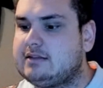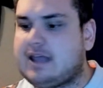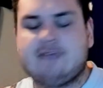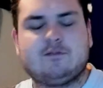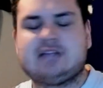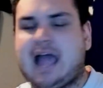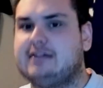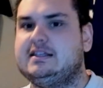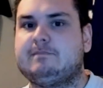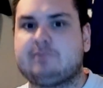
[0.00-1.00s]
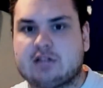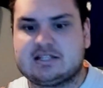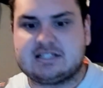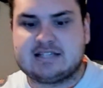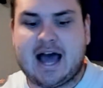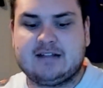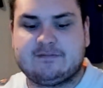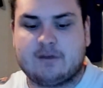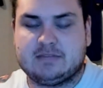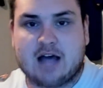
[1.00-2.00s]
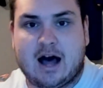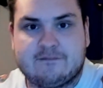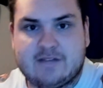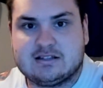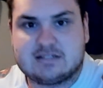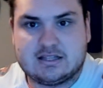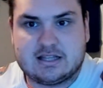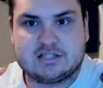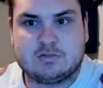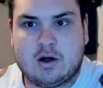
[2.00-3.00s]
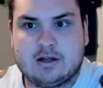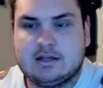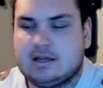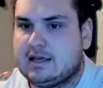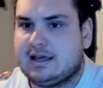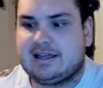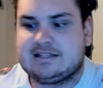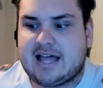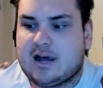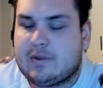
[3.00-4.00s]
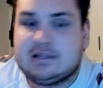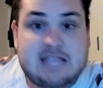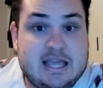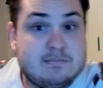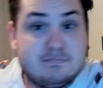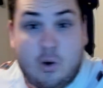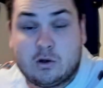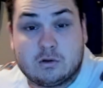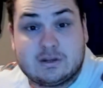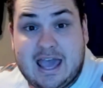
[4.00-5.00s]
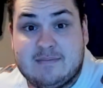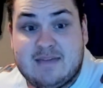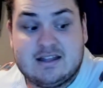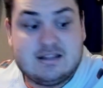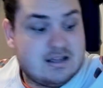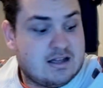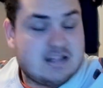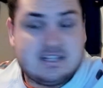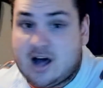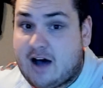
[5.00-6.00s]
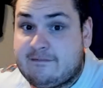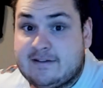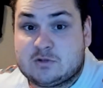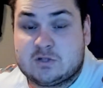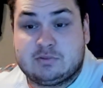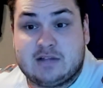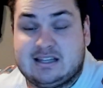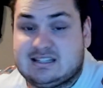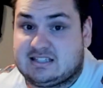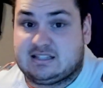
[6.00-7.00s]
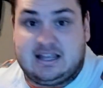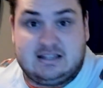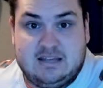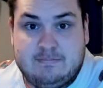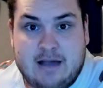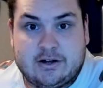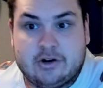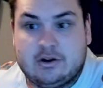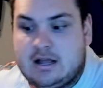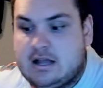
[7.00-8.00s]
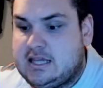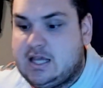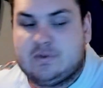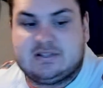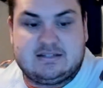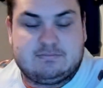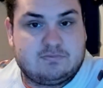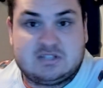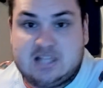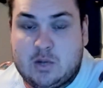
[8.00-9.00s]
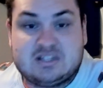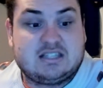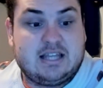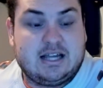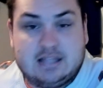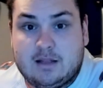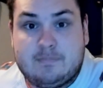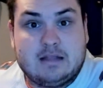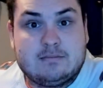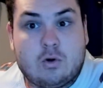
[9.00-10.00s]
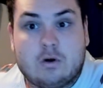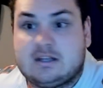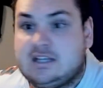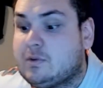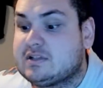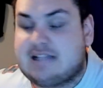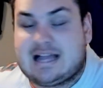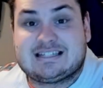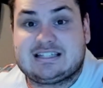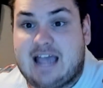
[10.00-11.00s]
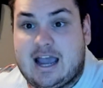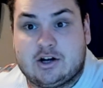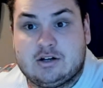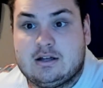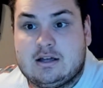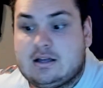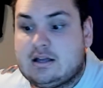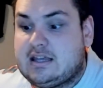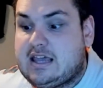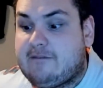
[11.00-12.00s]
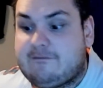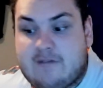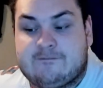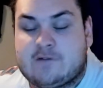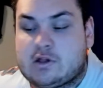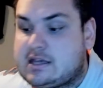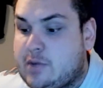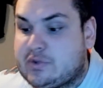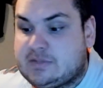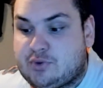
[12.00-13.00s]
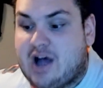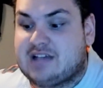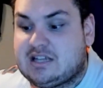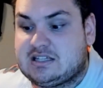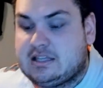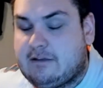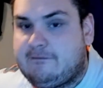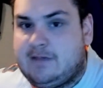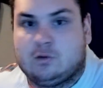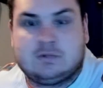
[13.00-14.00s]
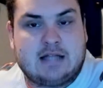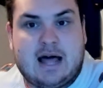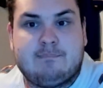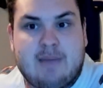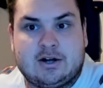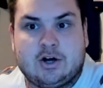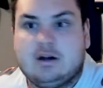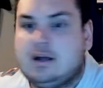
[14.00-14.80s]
If there's any plus side from the offense in this one, is that when Tim Boyle came in, the offense was playing slightly better. He was slinging it a bit more. He wasn't as scared. It felt like he was processing the field a lot better.